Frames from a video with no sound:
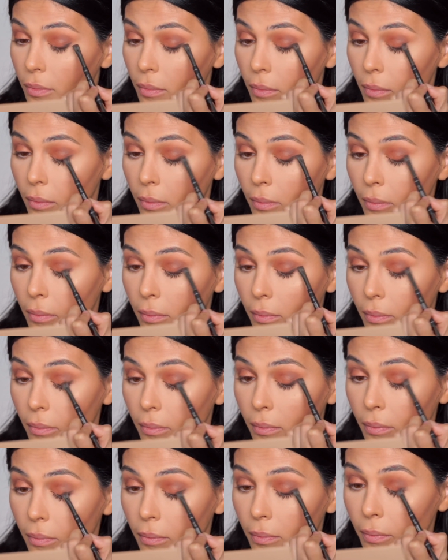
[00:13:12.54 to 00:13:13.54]

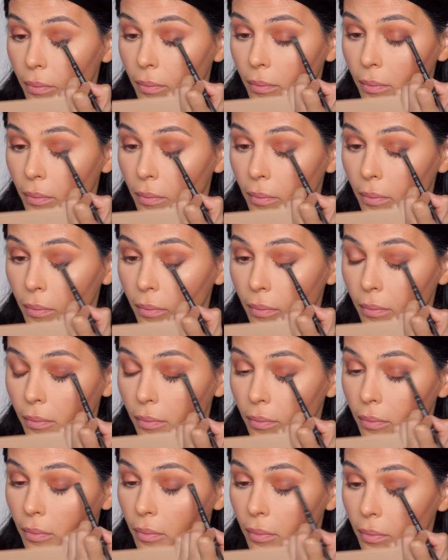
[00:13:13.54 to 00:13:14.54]

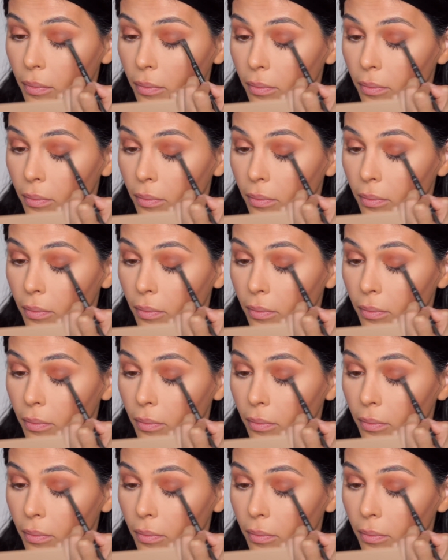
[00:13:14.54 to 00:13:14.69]
[no speech]